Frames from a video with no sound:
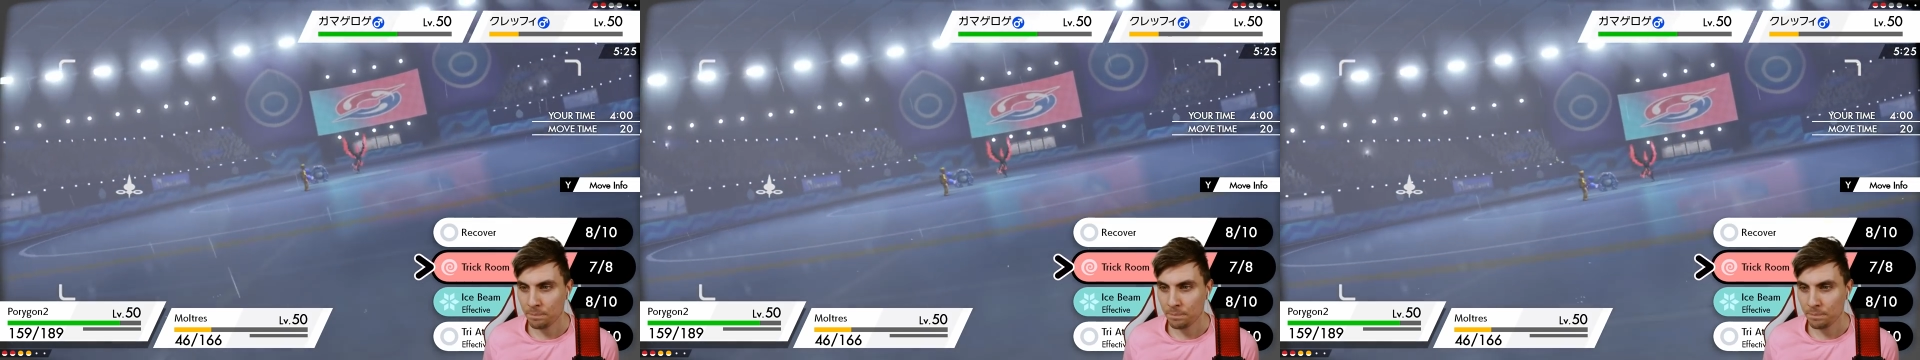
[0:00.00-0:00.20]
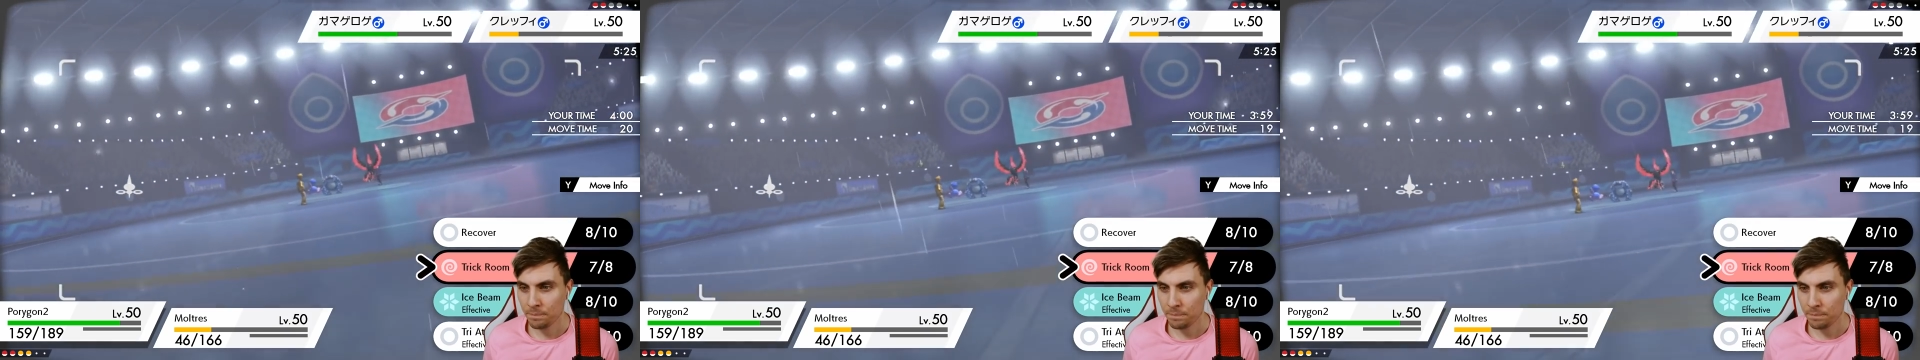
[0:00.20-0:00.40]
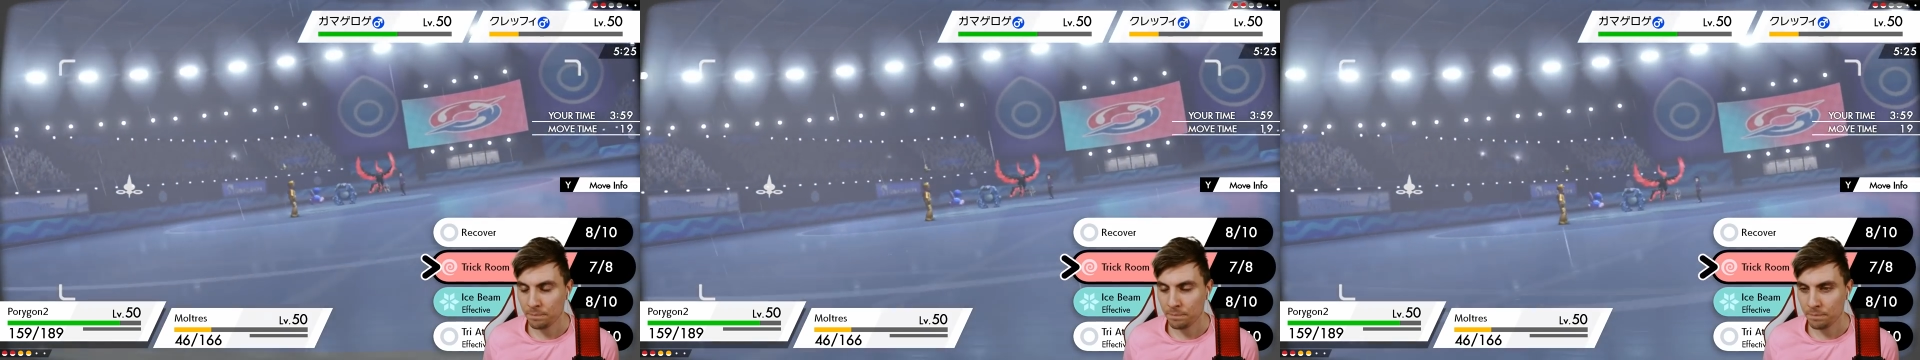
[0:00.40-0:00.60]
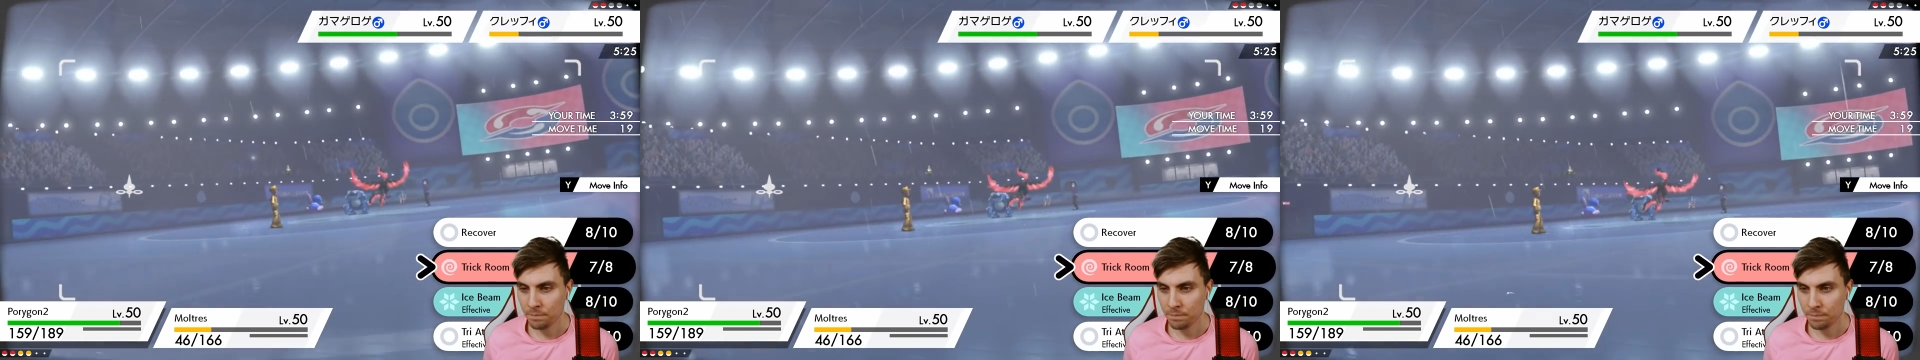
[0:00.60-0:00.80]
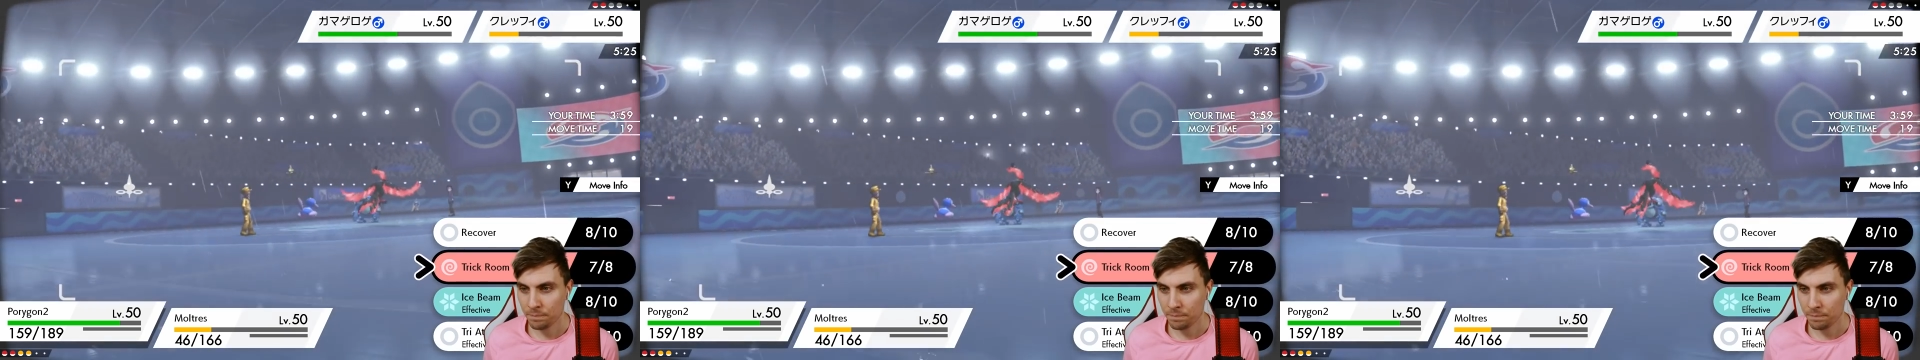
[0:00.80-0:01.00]

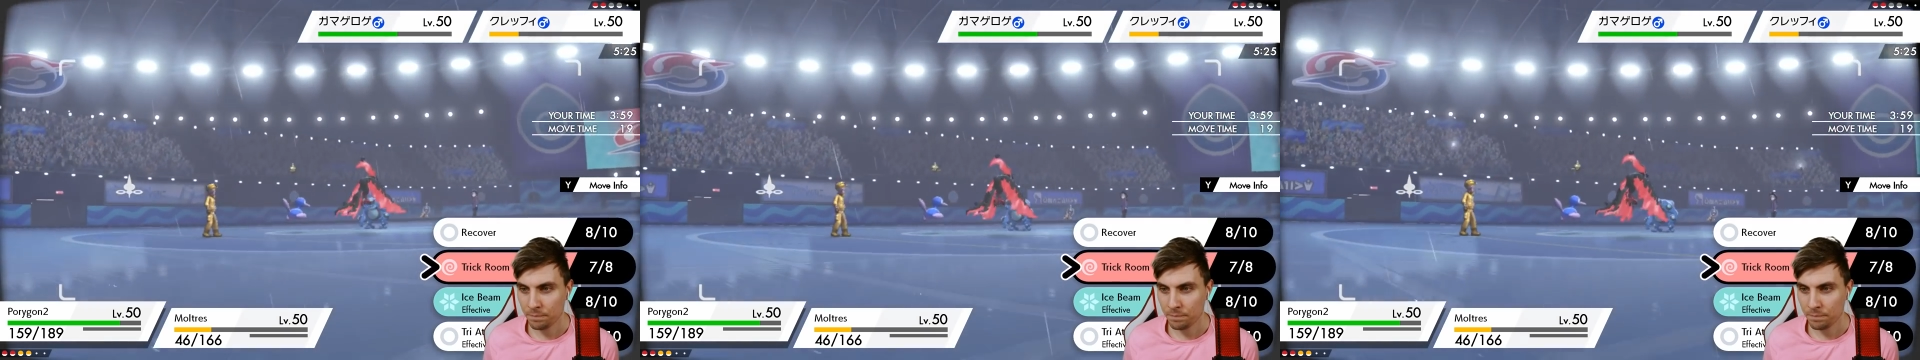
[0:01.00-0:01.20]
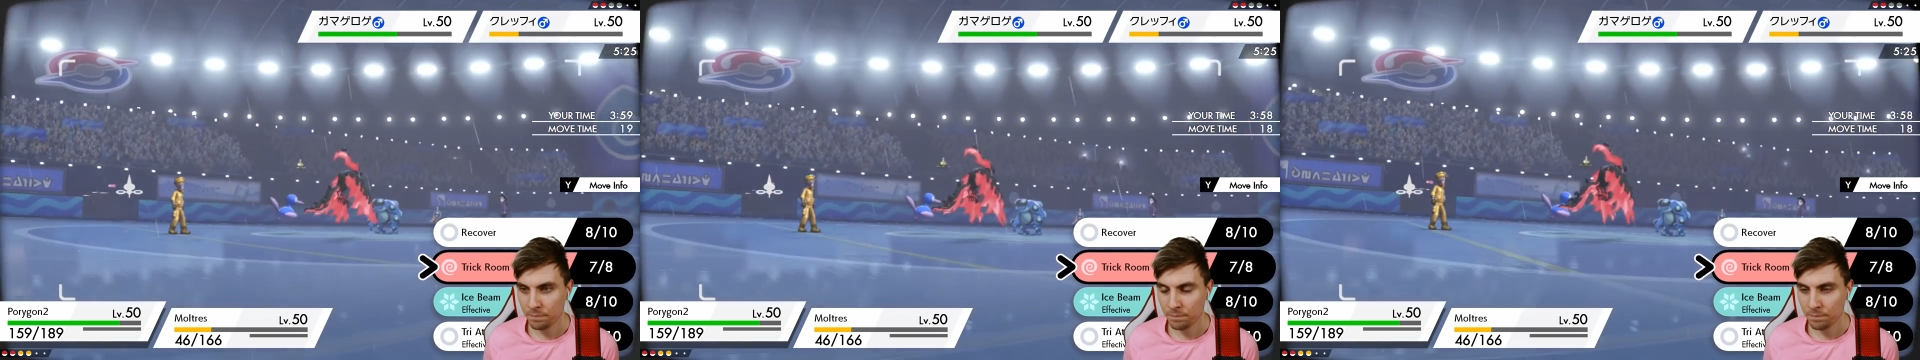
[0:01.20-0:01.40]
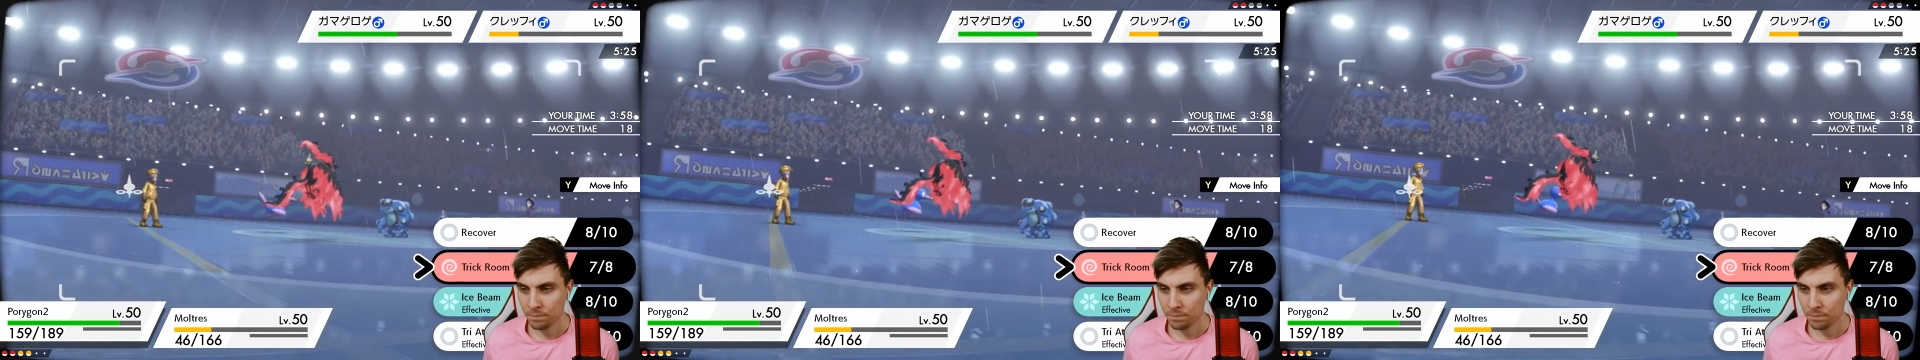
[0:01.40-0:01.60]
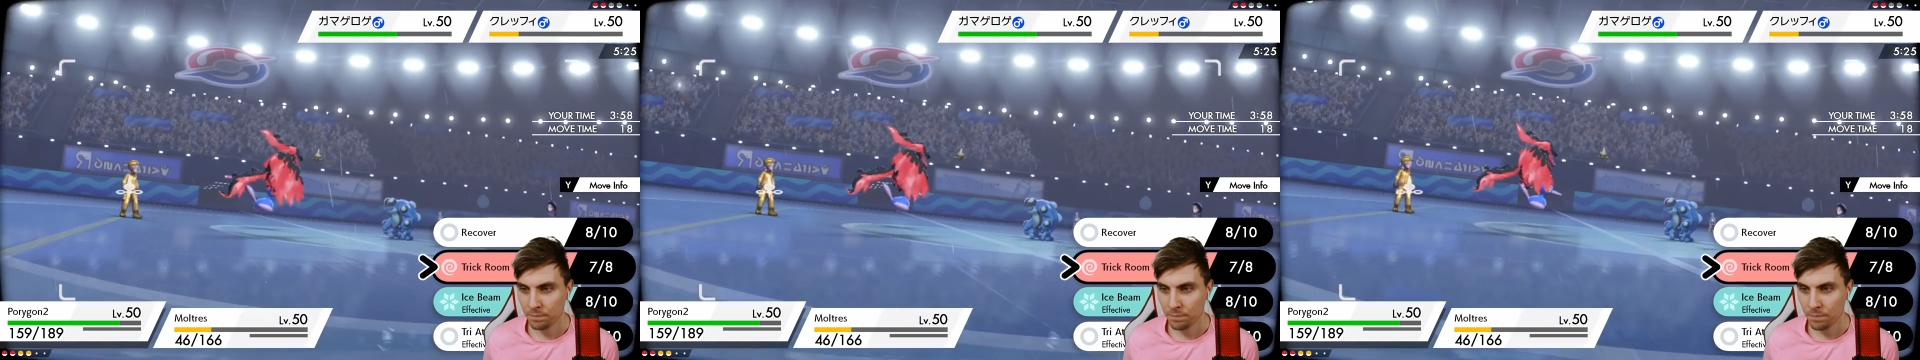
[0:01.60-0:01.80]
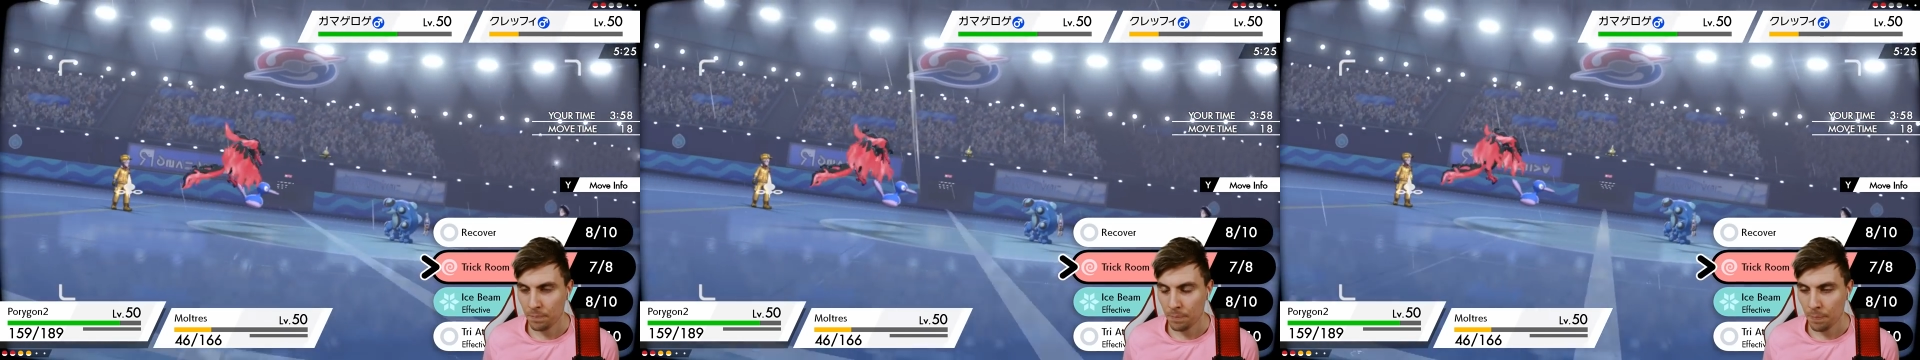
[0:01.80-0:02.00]

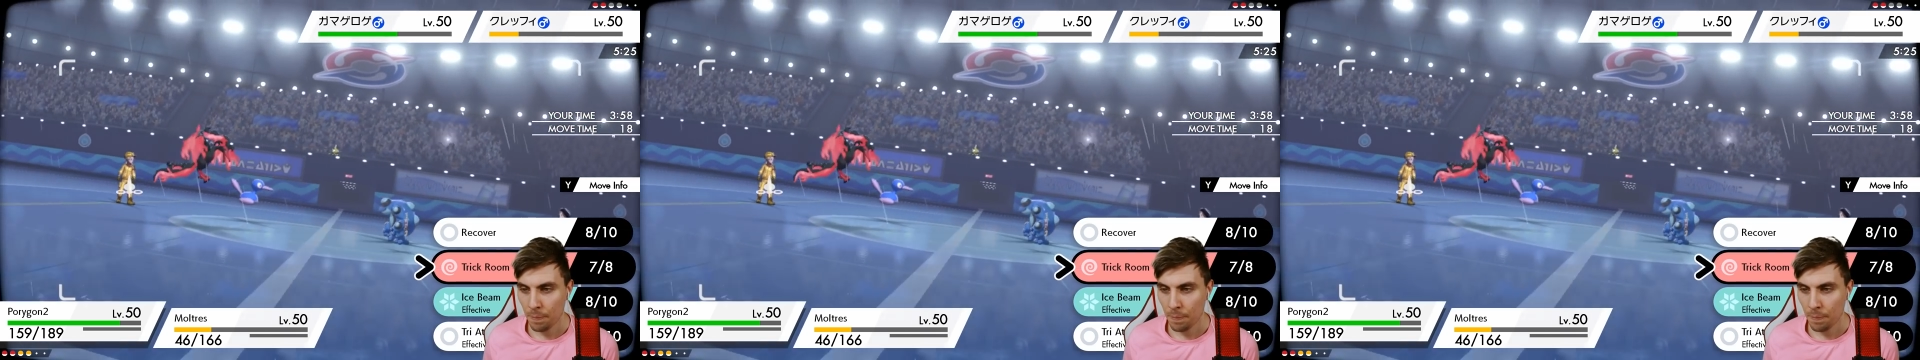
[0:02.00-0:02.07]
Nothing is said.